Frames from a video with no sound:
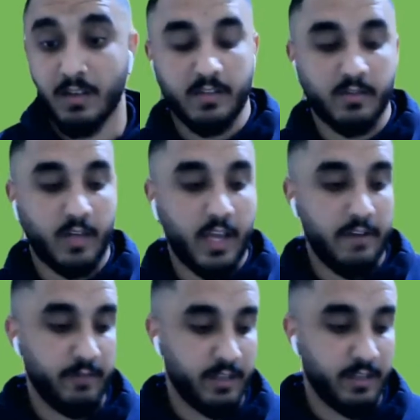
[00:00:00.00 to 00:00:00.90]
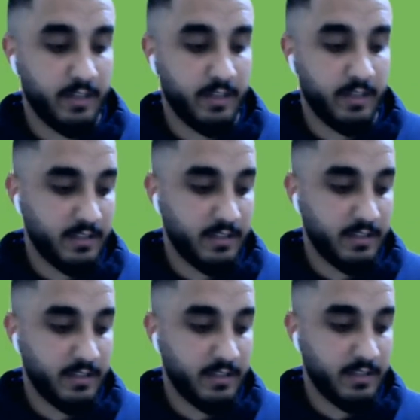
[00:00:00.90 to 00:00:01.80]
It's okay if we can just
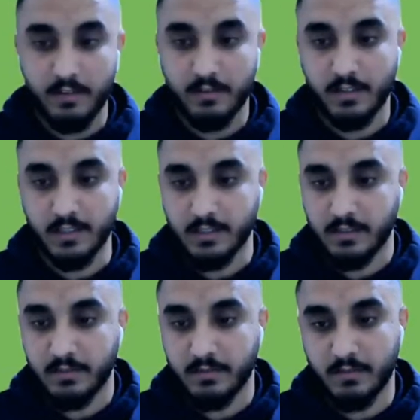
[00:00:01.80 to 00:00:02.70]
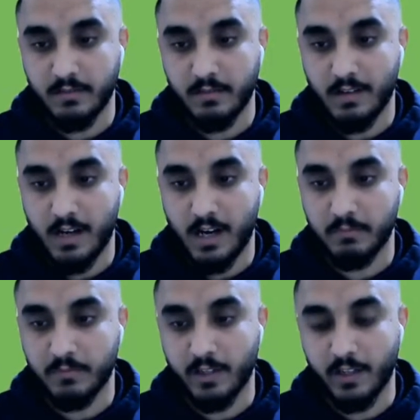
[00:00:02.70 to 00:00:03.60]
call it because
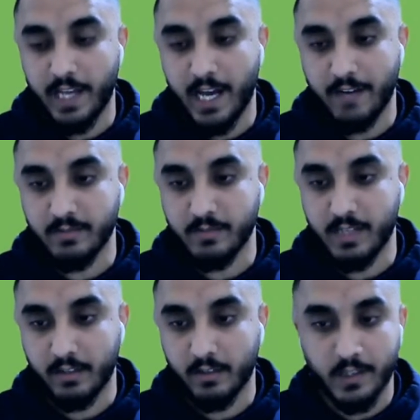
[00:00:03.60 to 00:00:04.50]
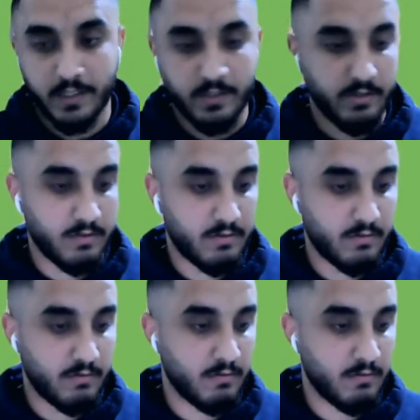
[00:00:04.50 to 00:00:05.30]
I'm clearly having some technical issues.